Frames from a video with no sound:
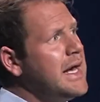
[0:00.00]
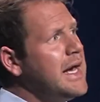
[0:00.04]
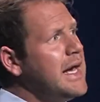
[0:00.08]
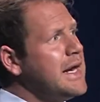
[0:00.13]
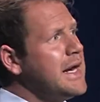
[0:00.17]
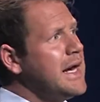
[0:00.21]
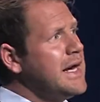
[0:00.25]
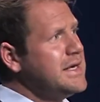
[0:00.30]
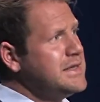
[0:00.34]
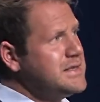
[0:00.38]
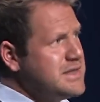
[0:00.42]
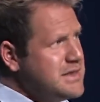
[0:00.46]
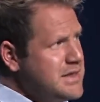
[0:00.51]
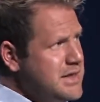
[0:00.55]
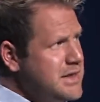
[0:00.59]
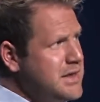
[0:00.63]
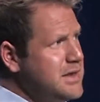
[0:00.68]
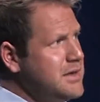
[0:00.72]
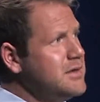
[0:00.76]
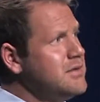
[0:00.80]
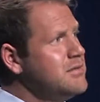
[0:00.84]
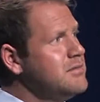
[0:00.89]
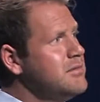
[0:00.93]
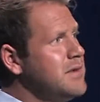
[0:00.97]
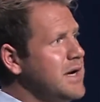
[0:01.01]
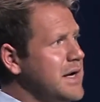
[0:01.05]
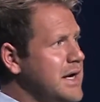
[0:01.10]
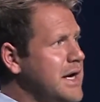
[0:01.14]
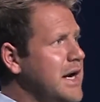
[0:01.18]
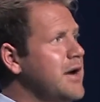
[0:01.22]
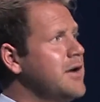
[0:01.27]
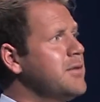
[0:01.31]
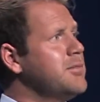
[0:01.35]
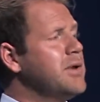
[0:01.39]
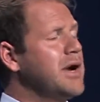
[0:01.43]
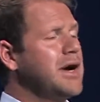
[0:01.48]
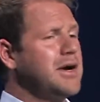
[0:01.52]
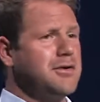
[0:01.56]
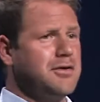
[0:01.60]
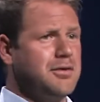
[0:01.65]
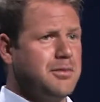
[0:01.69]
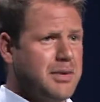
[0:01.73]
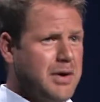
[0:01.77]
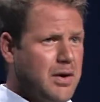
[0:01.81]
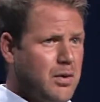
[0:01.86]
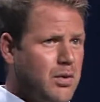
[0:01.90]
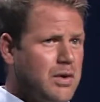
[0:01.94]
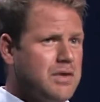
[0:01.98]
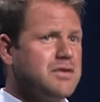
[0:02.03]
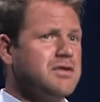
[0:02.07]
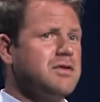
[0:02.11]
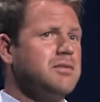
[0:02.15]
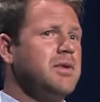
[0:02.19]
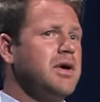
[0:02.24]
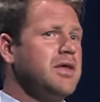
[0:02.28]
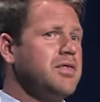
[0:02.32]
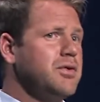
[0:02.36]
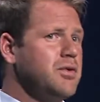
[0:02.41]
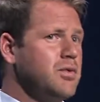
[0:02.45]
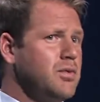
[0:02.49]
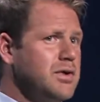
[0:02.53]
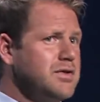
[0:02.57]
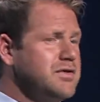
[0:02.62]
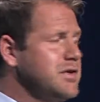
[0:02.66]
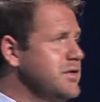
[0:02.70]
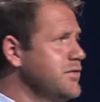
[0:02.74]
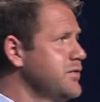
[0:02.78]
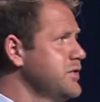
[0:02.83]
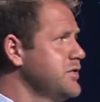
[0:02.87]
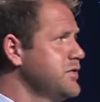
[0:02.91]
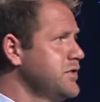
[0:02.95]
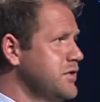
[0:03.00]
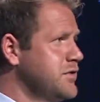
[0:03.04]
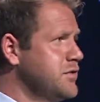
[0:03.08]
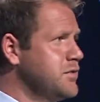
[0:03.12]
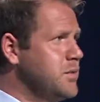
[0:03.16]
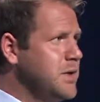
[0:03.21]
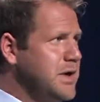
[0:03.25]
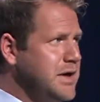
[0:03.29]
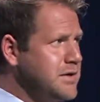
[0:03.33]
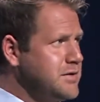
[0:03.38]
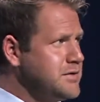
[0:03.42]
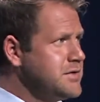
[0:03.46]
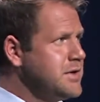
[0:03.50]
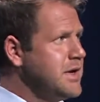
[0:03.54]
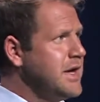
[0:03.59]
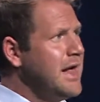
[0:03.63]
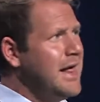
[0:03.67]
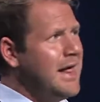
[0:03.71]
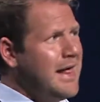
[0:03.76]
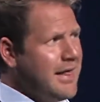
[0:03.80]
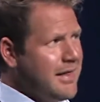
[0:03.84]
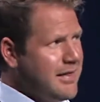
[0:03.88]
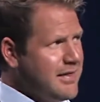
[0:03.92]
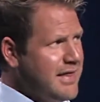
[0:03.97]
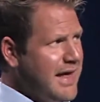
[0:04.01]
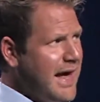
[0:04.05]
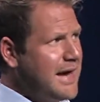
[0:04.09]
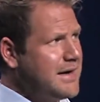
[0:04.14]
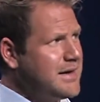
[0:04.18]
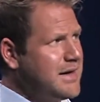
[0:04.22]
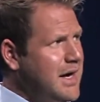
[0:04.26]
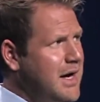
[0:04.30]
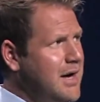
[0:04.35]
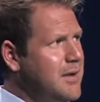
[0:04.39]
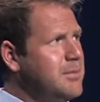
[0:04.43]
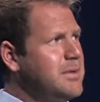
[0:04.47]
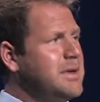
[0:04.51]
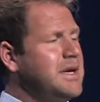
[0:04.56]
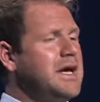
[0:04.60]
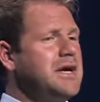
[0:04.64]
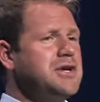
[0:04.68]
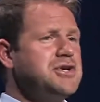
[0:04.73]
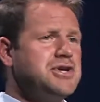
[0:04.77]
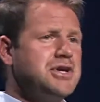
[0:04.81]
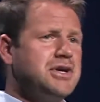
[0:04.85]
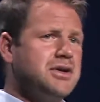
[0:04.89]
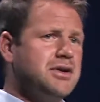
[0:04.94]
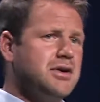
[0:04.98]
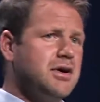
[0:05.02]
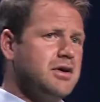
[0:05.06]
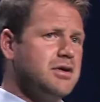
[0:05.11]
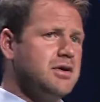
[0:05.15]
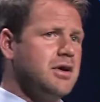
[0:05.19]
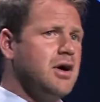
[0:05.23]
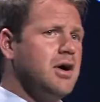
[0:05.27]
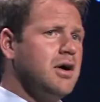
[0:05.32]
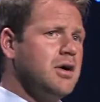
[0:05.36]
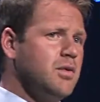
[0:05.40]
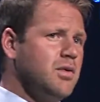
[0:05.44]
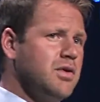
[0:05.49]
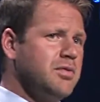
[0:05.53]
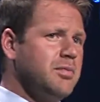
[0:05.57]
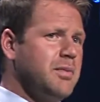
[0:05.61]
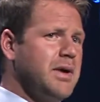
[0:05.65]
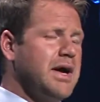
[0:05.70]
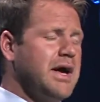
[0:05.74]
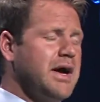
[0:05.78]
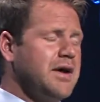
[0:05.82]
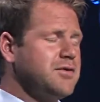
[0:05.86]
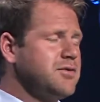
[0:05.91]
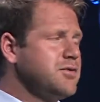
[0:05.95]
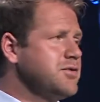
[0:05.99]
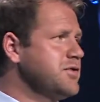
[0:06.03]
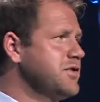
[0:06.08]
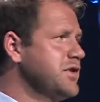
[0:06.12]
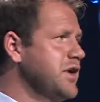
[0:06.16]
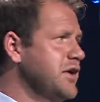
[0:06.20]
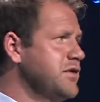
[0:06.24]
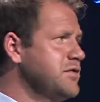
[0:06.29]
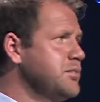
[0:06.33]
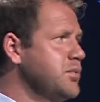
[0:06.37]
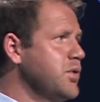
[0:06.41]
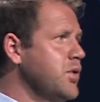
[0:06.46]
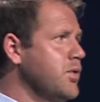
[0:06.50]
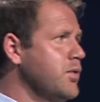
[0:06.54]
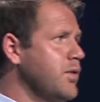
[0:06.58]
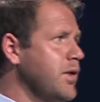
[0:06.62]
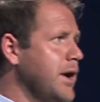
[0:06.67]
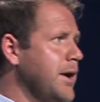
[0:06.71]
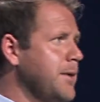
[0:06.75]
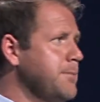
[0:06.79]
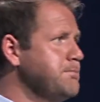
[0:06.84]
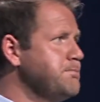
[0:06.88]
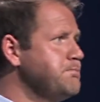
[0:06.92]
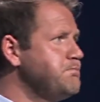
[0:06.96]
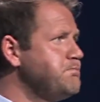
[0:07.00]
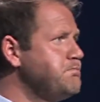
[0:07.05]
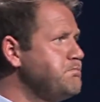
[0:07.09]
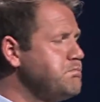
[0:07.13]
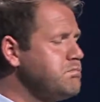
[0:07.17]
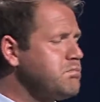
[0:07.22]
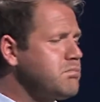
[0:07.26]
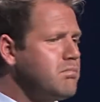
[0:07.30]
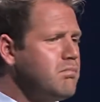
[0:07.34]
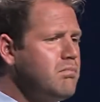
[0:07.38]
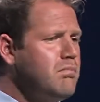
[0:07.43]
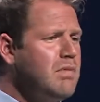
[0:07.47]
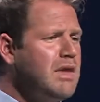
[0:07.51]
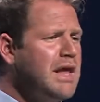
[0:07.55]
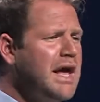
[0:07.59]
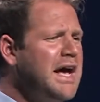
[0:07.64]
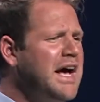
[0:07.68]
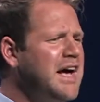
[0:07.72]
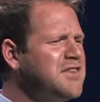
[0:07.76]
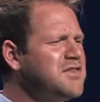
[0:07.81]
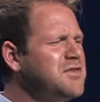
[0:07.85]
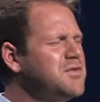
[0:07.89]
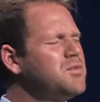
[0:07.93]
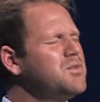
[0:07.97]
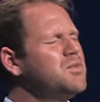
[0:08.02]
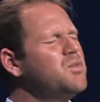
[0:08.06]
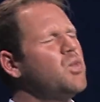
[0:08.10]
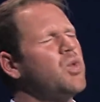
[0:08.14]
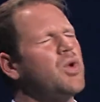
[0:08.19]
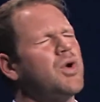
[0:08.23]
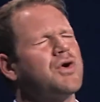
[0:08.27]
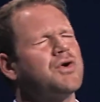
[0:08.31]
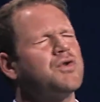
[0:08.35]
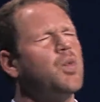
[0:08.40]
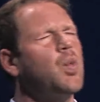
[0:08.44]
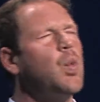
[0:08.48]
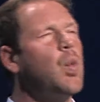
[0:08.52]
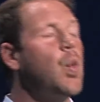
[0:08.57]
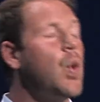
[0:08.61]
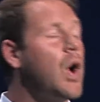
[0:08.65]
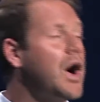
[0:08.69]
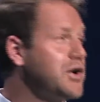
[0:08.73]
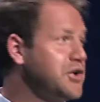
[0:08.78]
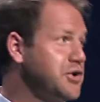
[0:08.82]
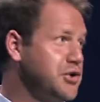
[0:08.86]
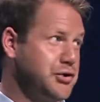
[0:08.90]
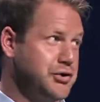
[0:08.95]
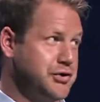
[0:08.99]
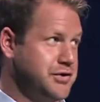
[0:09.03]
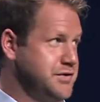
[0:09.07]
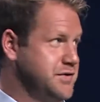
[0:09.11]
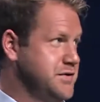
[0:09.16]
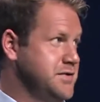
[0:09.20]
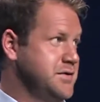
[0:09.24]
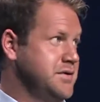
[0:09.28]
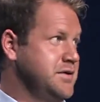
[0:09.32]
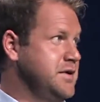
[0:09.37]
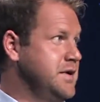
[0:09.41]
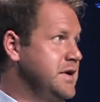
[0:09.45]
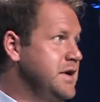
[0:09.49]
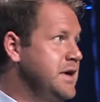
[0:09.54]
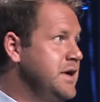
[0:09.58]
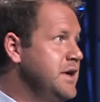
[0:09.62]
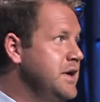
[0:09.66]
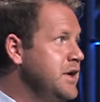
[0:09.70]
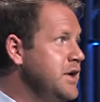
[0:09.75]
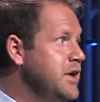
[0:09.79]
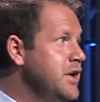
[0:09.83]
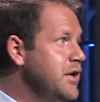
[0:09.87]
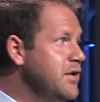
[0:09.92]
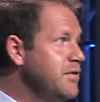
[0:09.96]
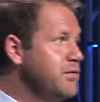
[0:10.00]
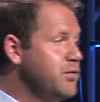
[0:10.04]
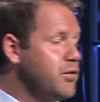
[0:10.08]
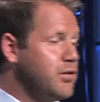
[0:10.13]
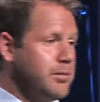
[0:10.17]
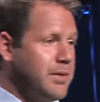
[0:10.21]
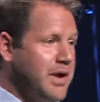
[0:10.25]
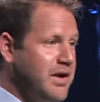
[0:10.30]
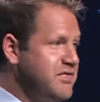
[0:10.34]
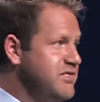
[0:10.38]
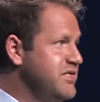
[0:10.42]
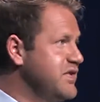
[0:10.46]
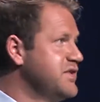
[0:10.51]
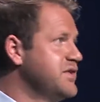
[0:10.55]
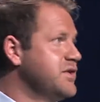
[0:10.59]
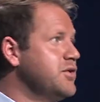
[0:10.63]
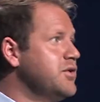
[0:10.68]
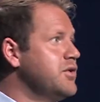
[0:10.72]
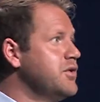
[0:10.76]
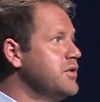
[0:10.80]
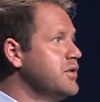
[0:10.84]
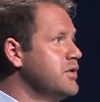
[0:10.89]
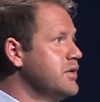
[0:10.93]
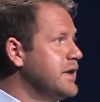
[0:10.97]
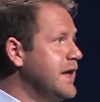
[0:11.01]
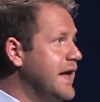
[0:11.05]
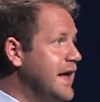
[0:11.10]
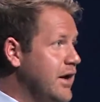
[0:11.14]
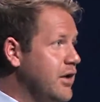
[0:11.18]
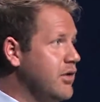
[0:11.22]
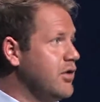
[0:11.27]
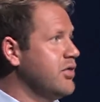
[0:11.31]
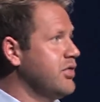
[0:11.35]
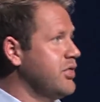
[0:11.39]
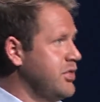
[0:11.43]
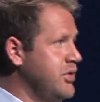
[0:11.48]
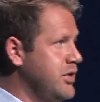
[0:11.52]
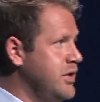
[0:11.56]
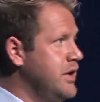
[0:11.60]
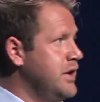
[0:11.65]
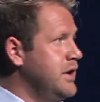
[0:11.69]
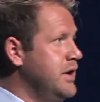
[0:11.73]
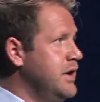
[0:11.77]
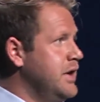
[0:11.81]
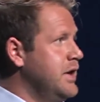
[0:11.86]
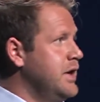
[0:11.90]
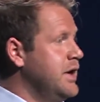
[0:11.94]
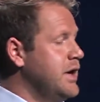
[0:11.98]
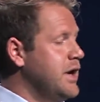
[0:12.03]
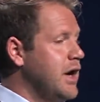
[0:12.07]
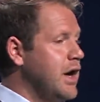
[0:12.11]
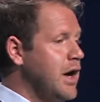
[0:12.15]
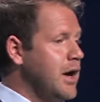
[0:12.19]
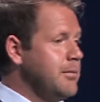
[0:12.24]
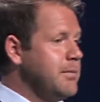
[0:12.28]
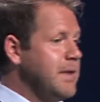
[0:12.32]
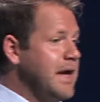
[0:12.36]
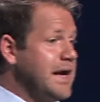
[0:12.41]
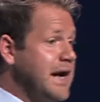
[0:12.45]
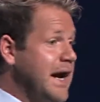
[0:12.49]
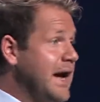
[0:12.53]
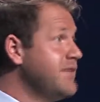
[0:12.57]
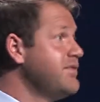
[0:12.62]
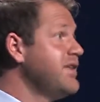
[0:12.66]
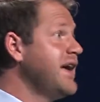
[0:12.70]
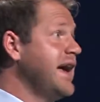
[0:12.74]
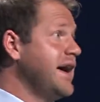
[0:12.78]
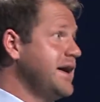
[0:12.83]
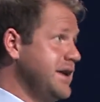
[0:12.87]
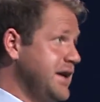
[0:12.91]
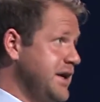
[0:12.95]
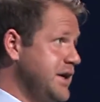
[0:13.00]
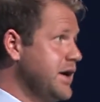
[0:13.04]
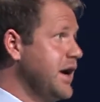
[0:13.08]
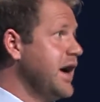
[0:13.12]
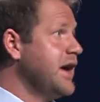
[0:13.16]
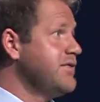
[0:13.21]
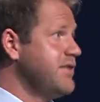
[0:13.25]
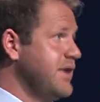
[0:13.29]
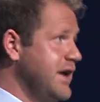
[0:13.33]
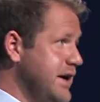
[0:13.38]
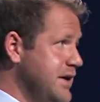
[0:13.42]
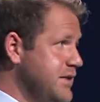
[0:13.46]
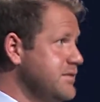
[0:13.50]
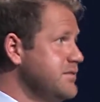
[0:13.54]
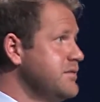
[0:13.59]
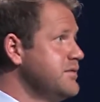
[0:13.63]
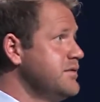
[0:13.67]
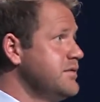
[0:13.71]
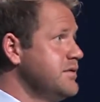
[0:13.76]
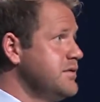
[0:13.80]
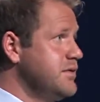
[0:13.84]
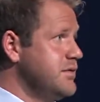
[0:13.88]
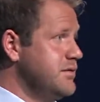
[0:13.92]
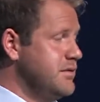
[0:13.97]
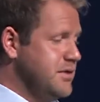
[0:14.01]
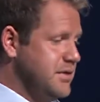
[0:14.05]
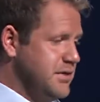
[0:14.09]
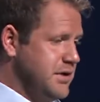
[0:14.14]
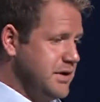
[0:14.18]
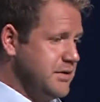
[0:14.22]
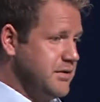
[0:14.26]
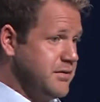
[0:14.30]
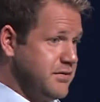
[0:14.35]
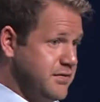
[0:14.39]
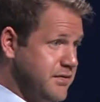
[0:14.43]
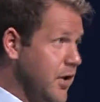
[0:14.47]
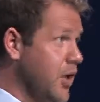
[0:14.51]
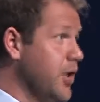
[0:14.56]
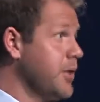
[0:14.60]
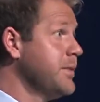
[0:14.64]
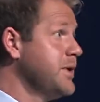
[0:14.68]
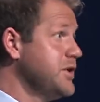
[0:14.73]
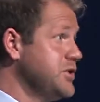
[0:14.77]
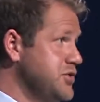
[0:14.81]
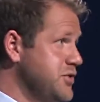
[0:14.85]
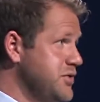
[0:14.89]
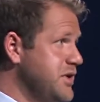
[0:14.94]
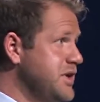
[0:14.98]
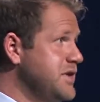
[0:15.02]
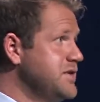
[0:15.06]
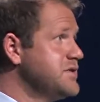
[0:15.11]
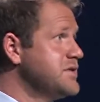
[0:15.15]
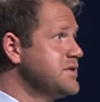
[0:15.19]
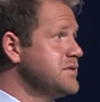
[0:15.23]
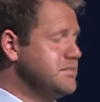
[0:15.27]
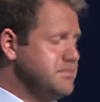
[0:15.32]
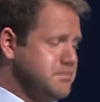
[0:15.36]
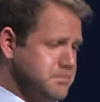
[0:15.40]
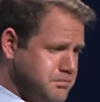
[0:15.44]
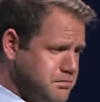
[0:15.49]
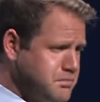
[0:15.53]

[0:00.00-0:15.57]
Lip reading: and I see my chiropractor about once a month or once every 6 weeks. That combination, along with my exercise program, has worked wonders for my physical health. And I've had farm injuries,